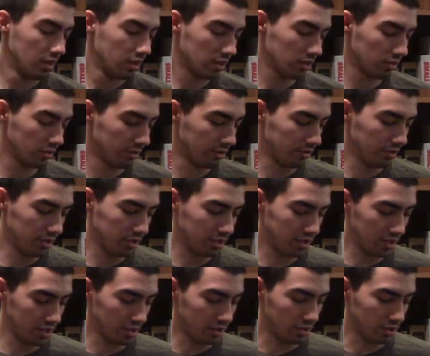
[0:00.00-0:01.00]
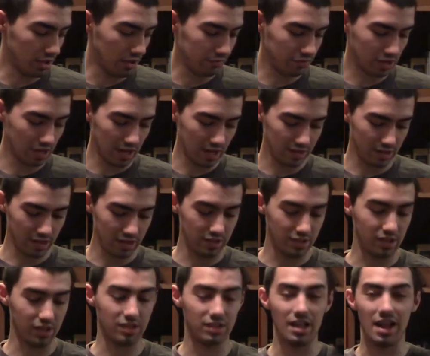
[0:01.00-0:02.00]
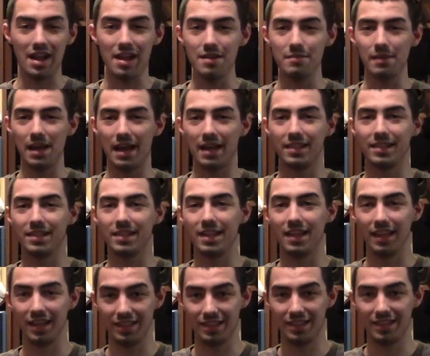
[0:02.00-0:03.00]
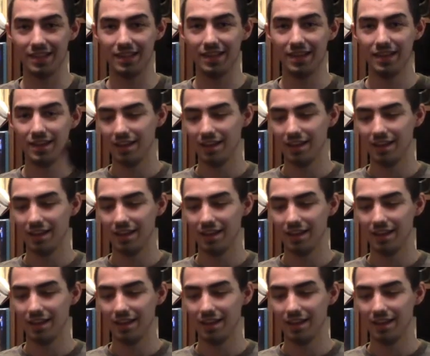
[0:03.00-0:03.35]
Because literally, the glove size is the same as this.